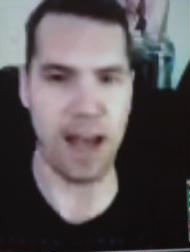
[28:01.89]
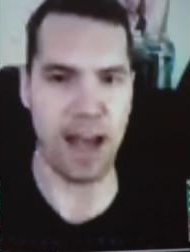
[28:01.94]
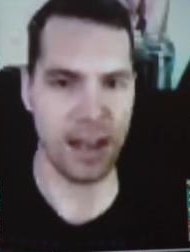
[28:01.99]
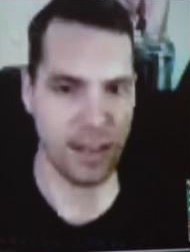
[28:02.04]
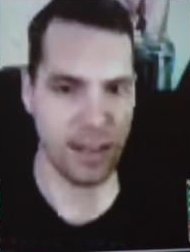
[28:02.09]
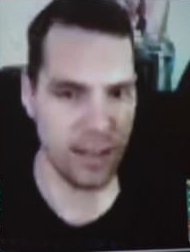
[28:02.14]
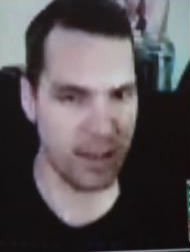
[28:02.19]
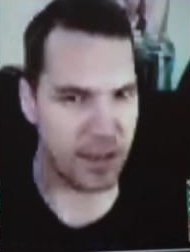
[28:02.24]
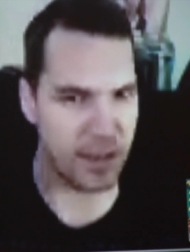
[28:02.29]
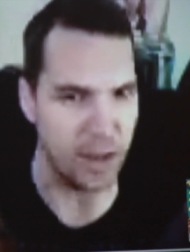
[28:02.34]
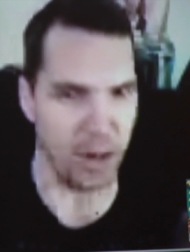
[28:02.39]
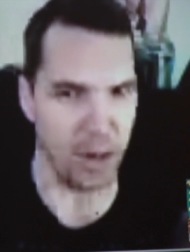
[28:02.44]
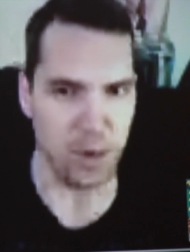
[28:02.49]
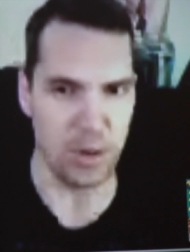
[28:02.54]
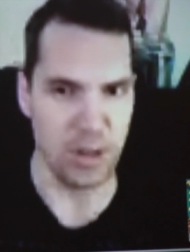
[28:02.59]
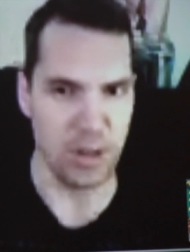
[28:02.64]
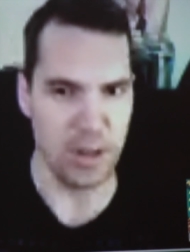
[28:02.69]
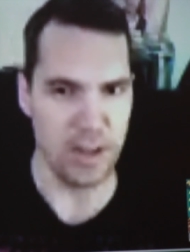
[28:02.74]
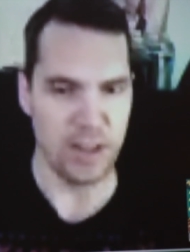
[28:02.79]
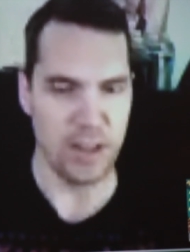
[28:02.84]
not, you
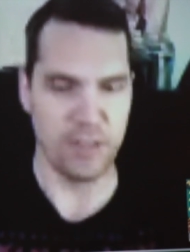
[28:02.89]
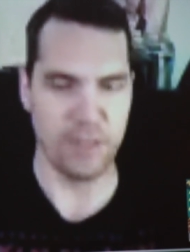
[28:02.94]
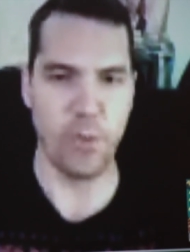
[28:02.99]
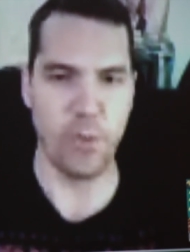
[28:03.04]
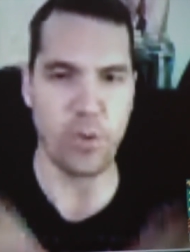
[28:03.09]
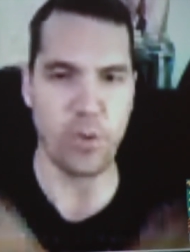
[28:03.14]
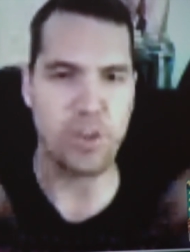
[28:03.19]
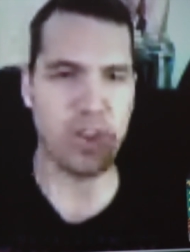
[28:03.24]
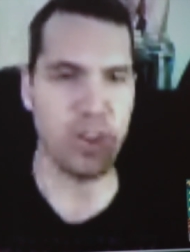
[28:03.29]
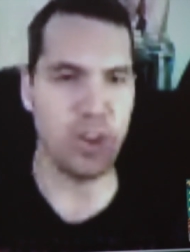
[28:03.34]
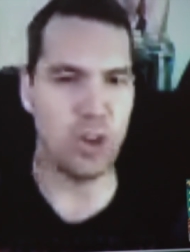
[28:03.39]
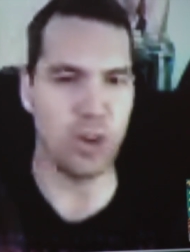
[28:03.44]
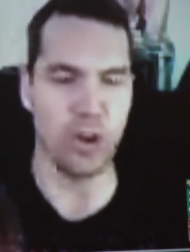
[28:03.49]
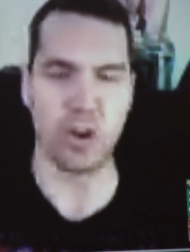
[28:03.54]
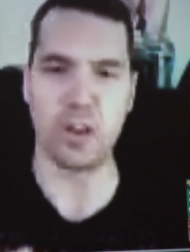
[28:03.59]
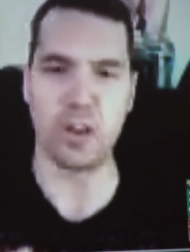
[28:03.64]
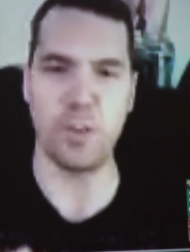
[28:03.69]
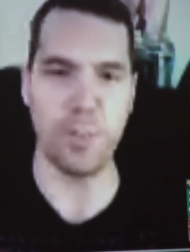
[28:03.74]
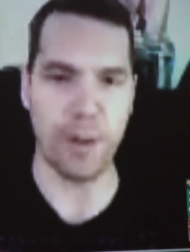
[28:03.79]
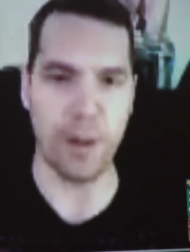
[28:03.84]
know, forcing your
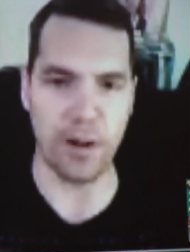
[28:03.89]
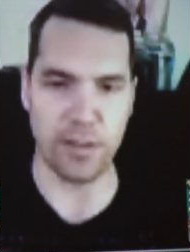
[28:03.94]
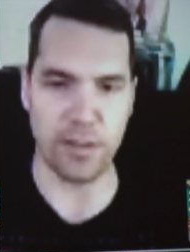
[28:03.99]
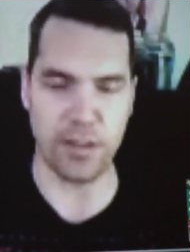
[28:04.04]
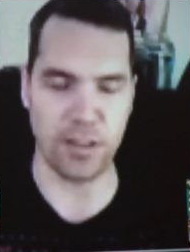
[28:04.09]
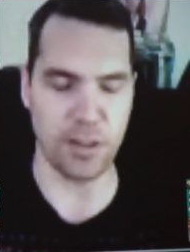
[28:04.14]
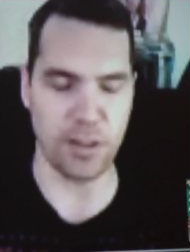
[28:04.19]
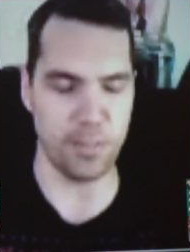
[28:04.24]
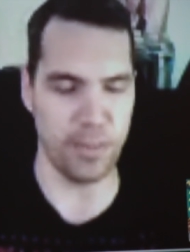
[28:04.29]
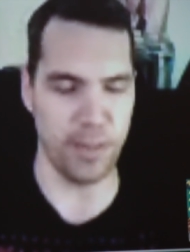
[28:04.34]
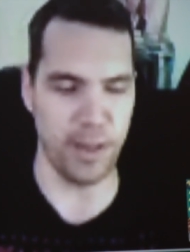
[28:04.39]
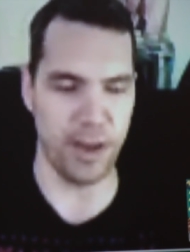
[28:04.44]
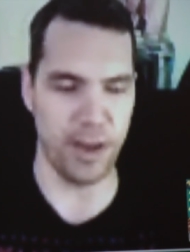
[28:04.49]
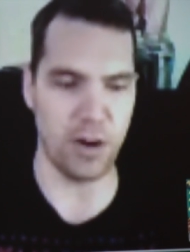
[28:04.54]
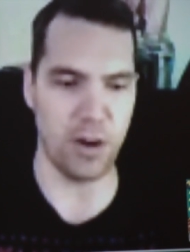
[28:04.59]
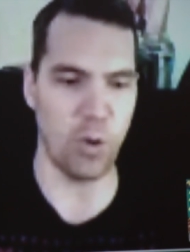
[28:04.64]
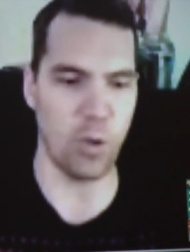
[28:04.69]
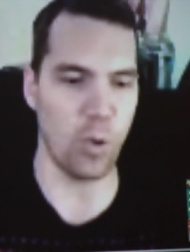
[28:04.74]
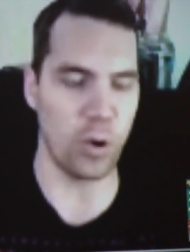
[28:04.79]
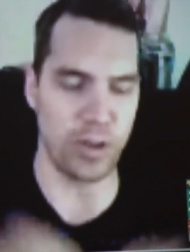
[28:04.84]
experience on the player
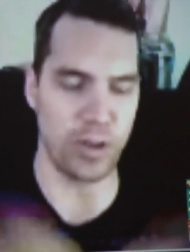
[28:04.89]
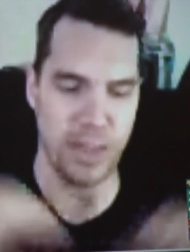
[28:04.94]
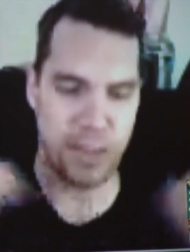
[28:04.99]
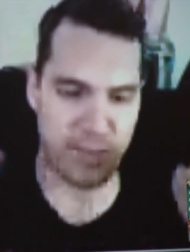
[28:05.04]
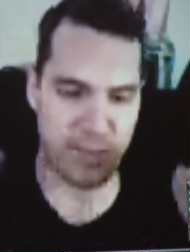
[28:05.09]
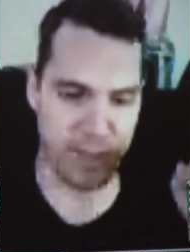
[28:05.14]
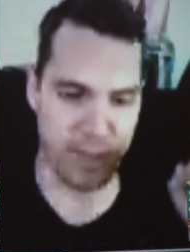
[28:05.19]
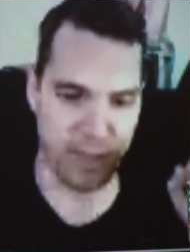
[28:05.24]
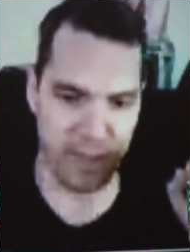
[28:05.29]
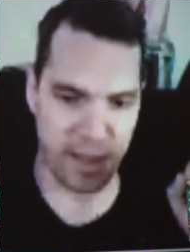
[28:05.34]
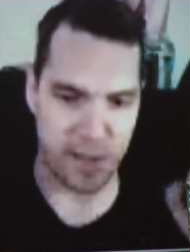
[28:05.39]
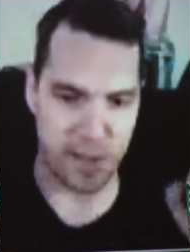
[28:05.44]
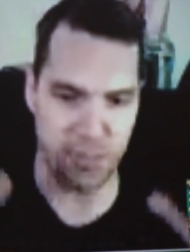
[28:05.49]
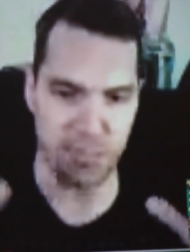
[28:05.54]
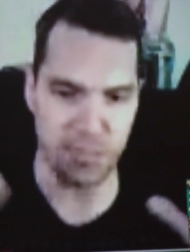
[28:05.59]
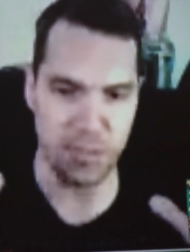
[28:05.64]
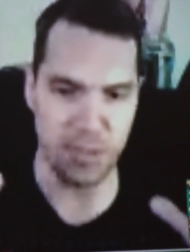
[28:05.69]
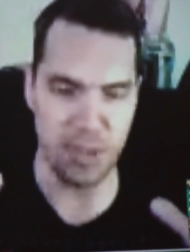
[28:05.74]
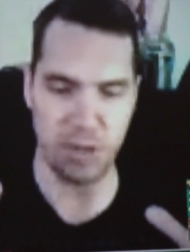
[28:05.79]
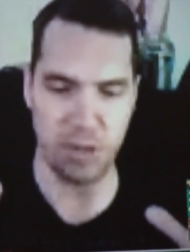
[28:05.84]
or giving them,
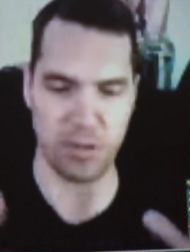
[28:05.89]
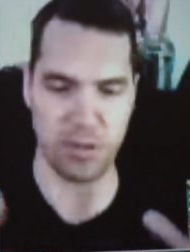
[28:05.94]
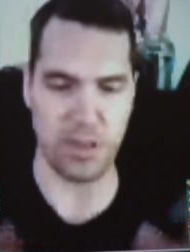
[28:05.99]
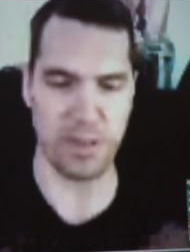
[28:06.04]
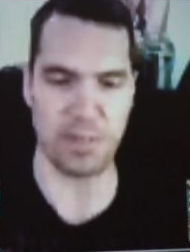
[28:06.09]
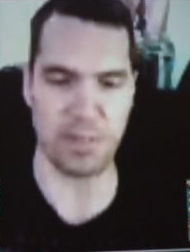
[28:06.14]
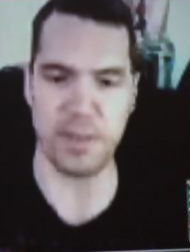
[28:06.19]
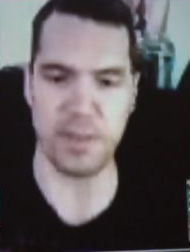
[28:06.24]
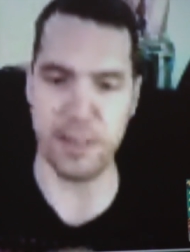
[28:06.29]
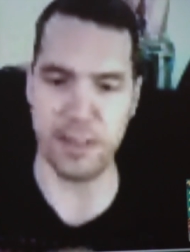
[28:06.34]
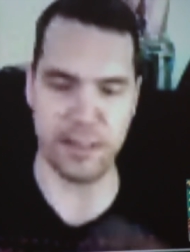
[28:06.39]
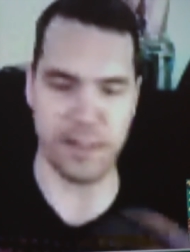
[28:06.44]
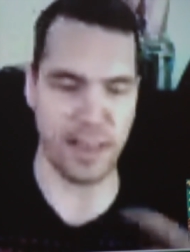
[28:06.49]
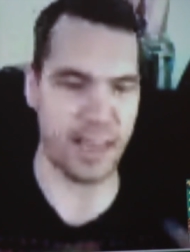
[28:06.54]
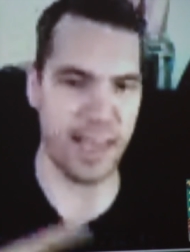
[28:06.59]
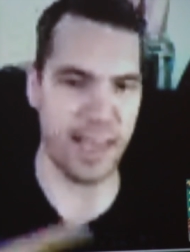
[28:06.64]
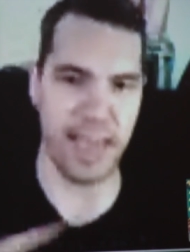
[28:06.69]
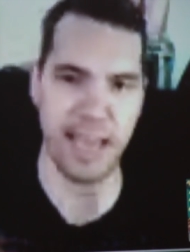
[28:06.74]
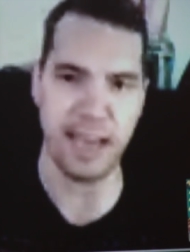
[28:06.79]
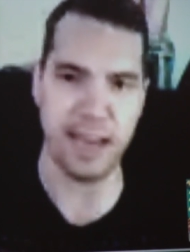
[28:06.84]
you know, something that they
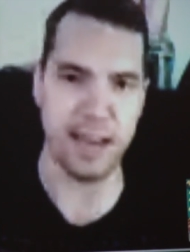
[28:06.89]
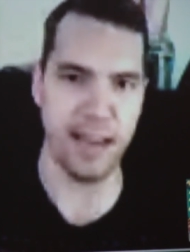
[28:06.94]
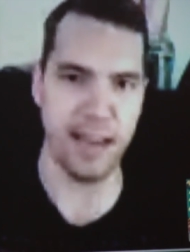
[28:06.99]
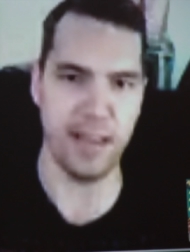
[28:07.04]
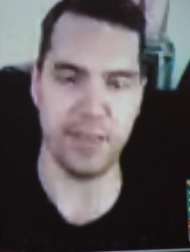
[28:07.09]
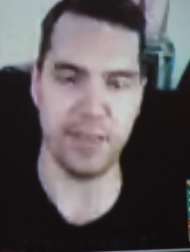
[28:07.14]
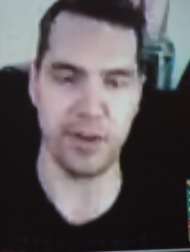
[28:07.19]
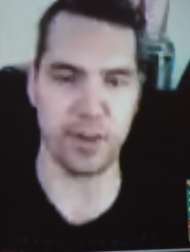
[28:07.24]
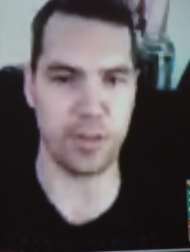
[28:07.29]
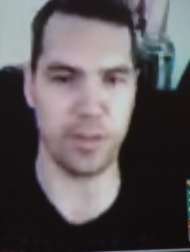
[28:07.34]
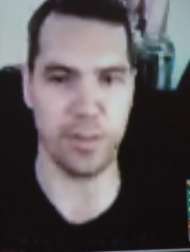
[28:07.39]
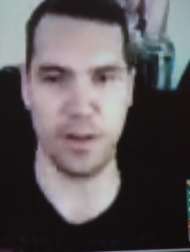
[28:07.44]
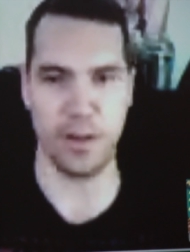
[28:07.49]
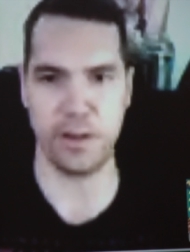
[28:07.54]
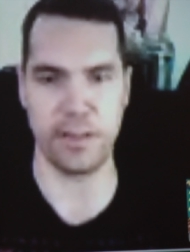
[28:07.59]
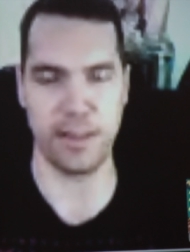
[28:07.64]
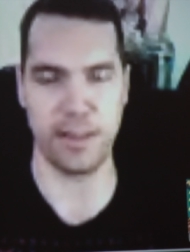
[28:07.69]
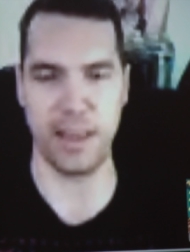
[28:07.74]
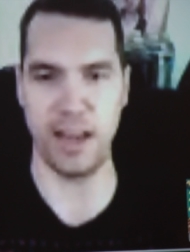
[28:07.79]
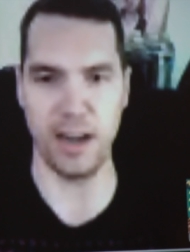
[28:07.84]
can't ever
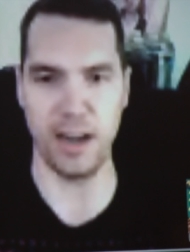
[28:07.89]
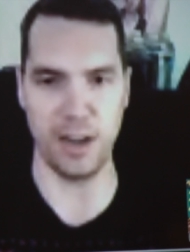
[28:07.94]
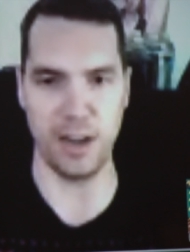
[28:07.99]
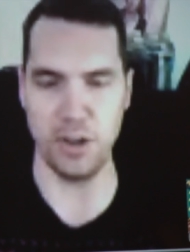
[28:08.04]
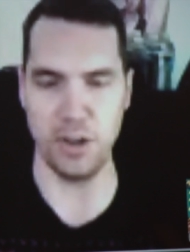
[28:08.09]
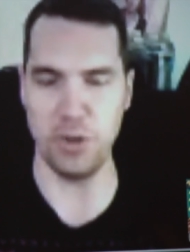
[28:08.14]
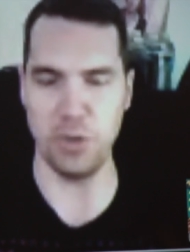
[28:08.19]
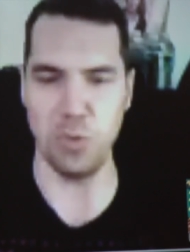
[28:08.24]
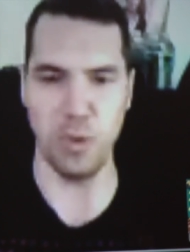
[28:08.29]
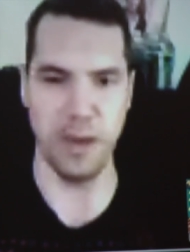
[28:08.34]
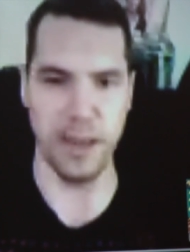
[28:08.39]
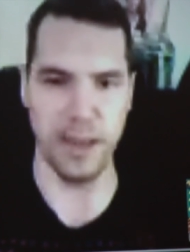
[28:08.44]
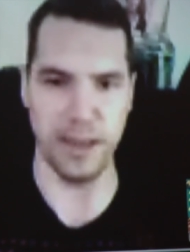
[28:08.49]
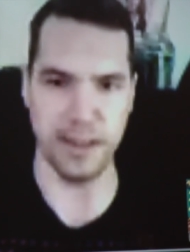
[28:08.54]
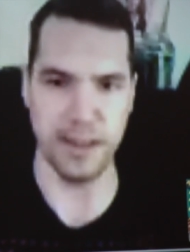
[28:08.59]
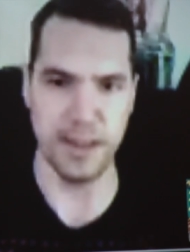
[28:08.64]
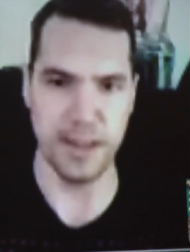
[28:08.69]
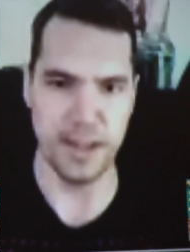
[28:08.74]
experience again in a new way.